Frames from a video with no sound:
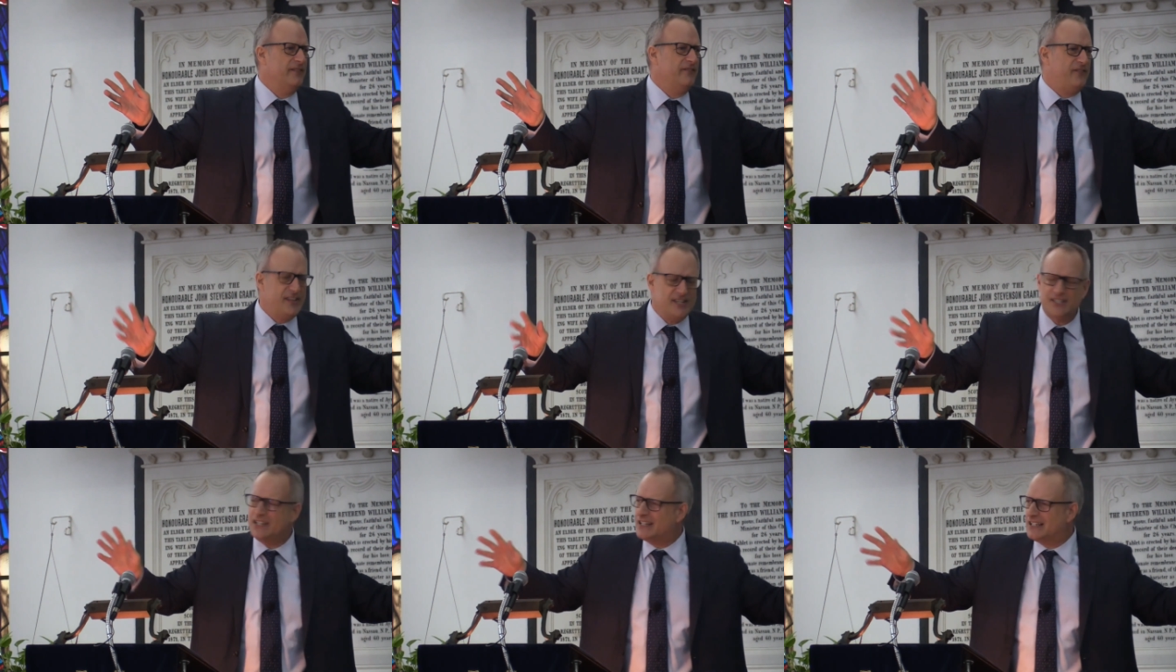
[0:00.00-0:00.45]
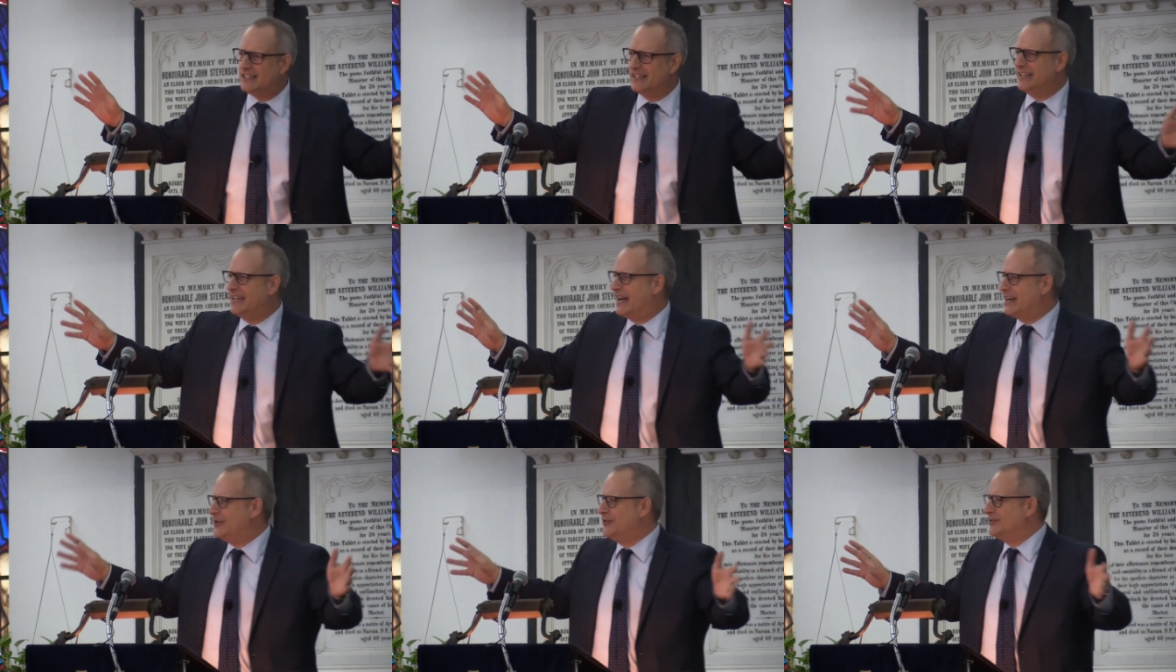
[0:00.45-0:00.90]

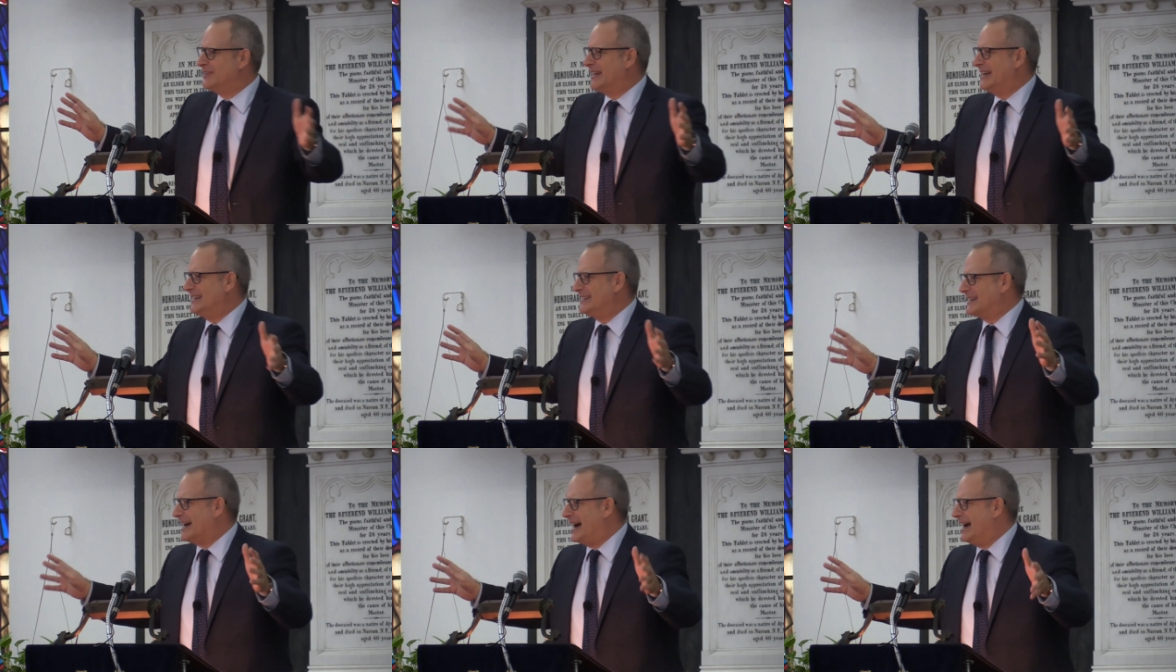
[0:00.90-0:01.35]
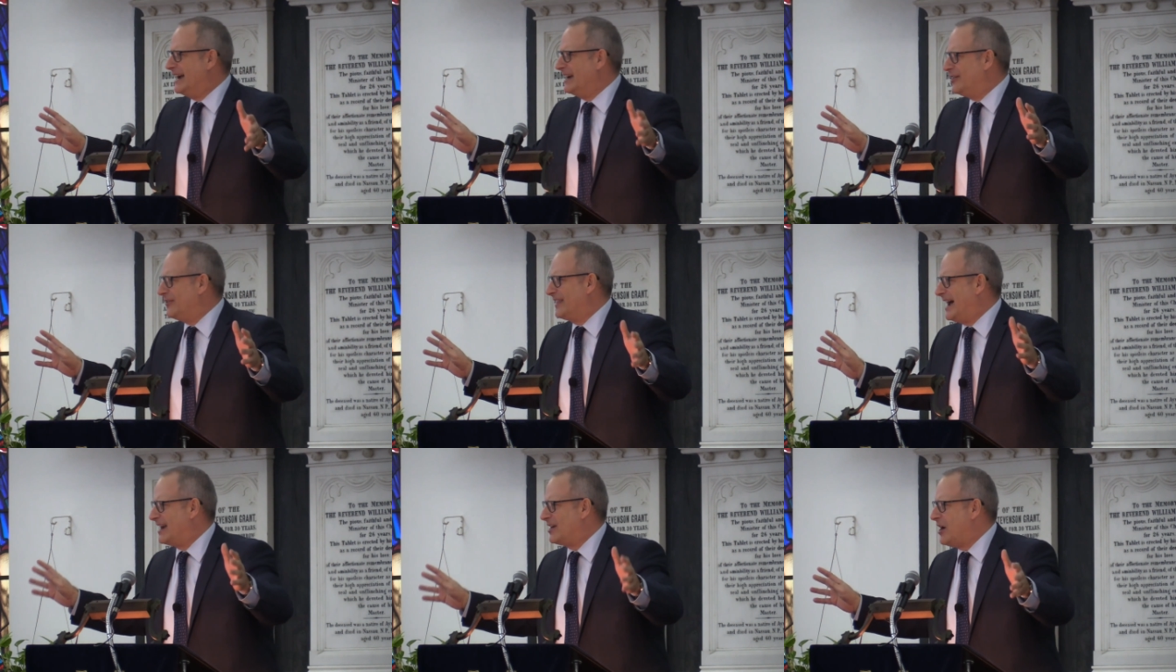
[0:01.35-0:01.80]
Physically, I don't get
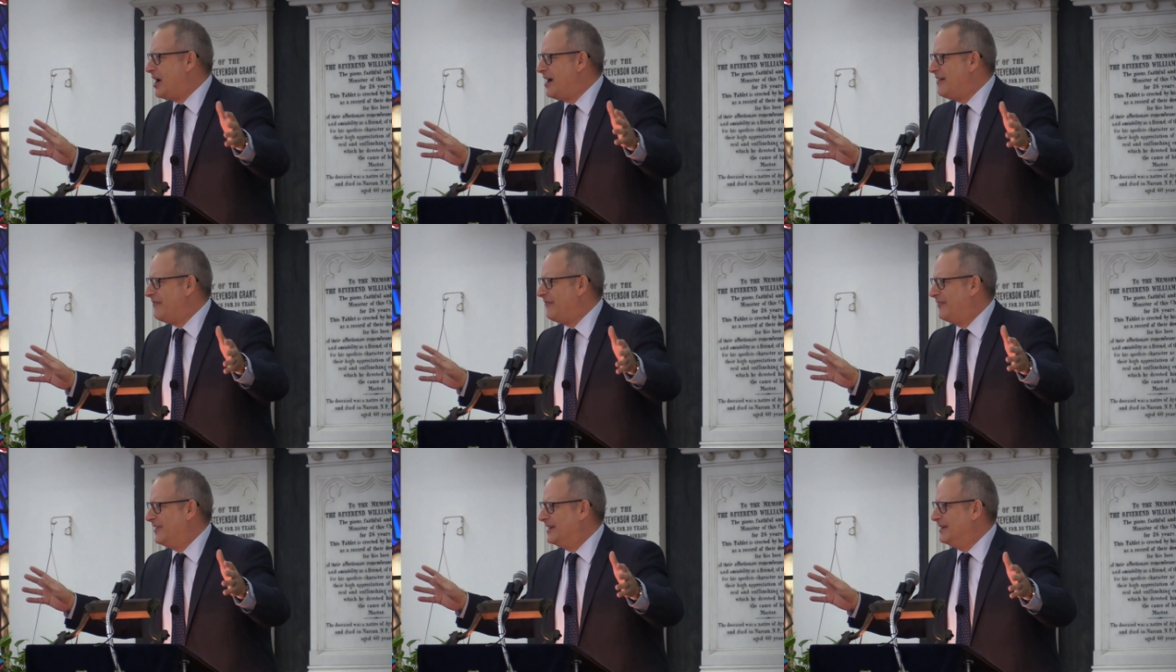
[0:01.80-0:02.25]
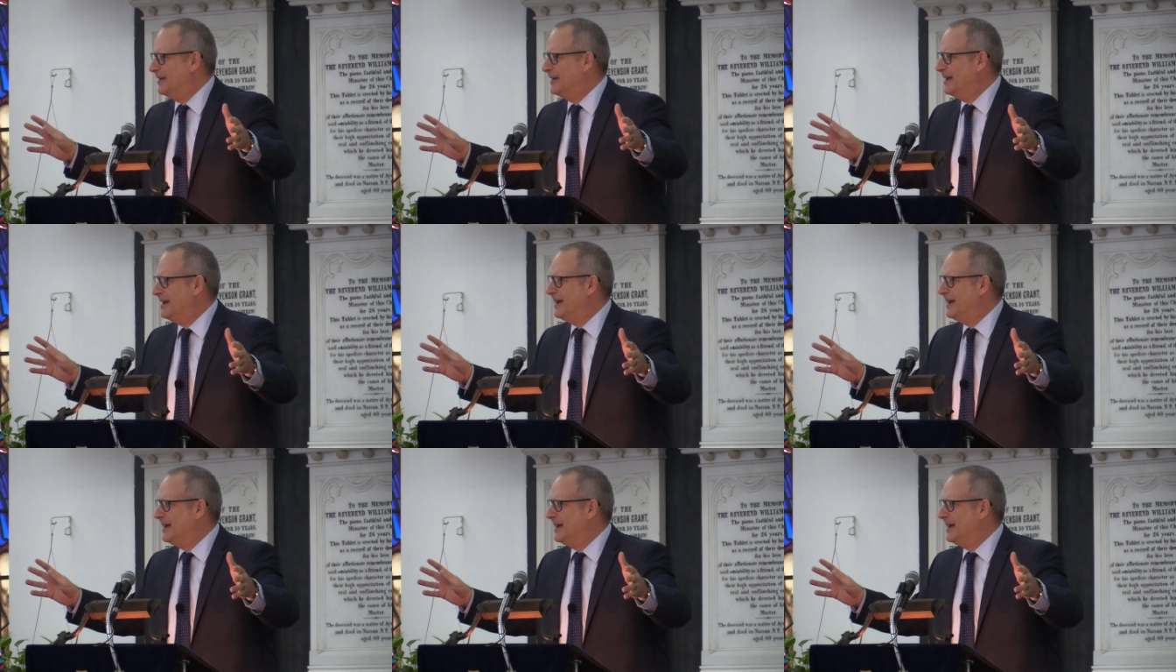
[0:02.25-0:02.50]
tired that often.